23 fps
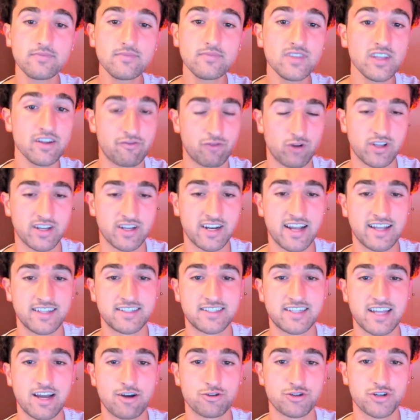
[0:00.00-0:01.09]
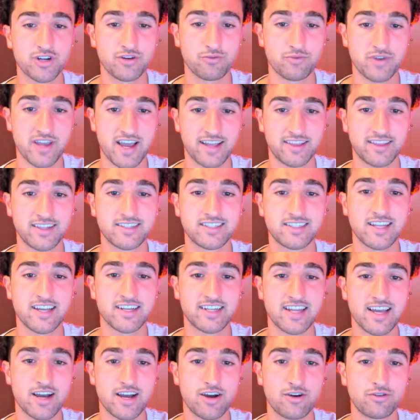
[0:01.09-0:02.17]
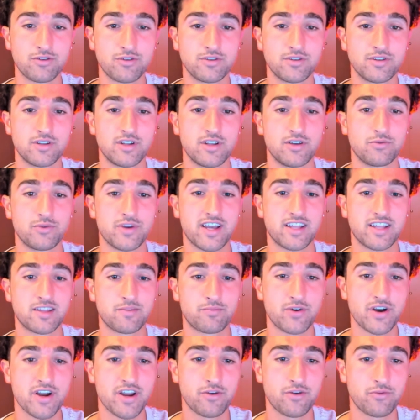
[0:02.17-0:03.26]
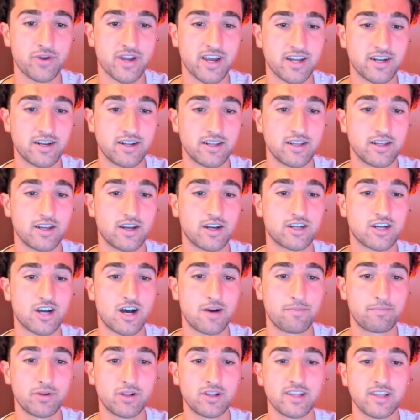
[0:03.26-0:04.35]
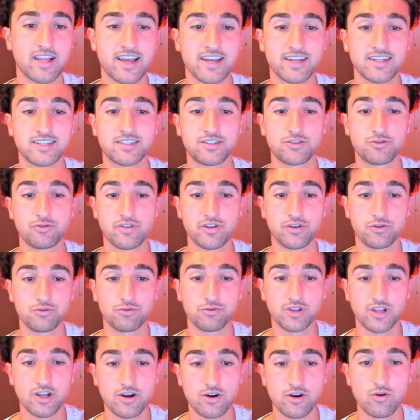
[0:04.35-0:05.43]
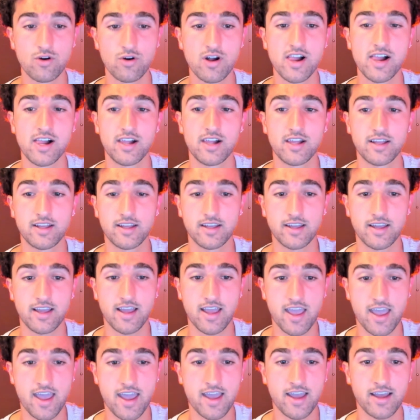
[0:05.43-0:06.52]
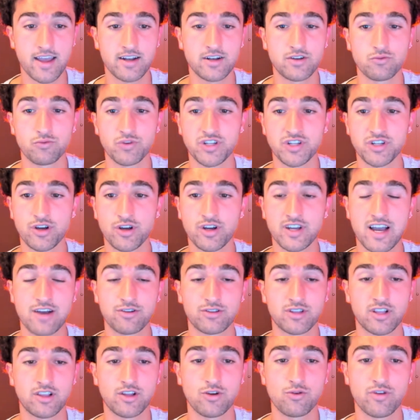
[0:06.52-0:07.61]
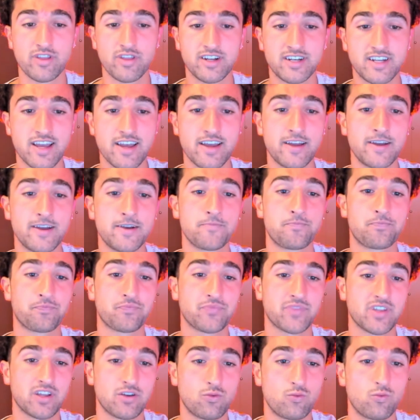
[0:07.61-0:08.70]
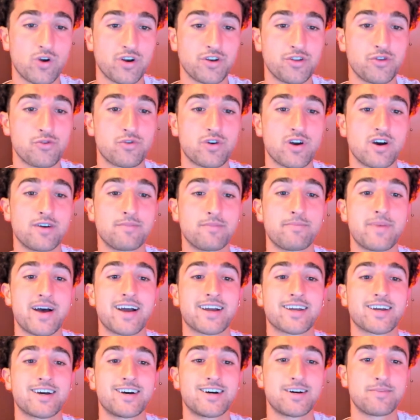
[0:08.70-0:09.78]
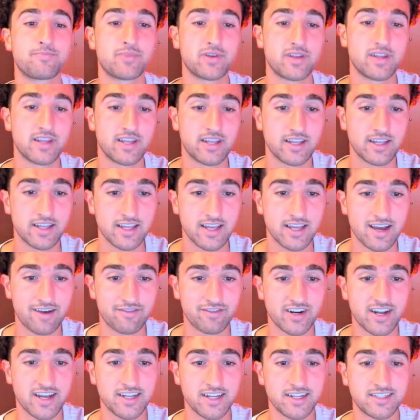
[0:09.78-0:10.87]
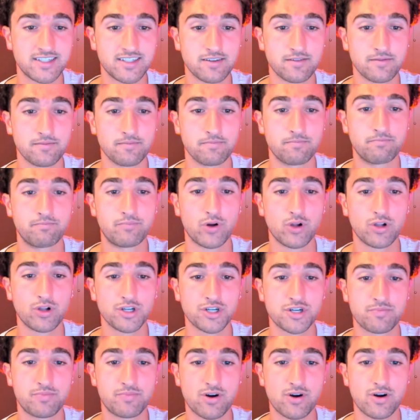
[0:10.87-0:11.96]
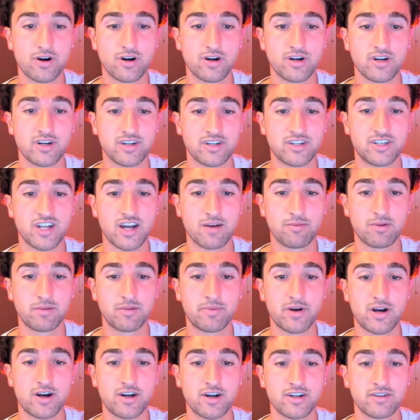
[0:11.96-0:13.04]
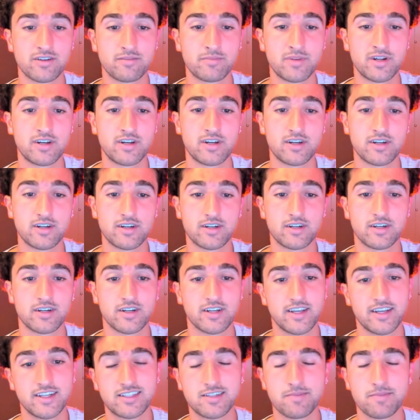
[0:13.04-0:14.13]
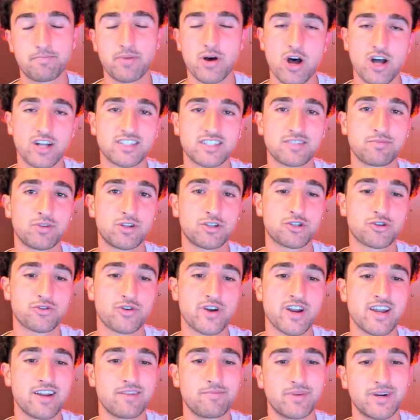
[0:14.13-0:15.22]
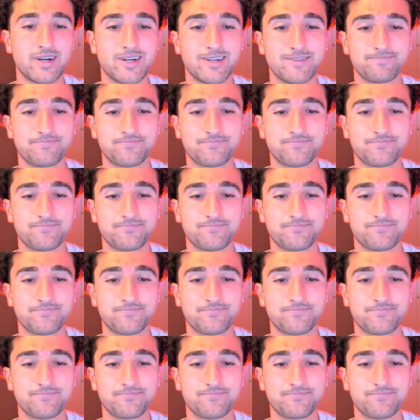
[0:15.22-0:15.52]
if we're looking at this downtrend, we had this leg down, we had the break, we had a couple legs to the new low, and we took out the low of the day. When you come back up, have a nice bullish bar, double bottom. It's a possible trade, but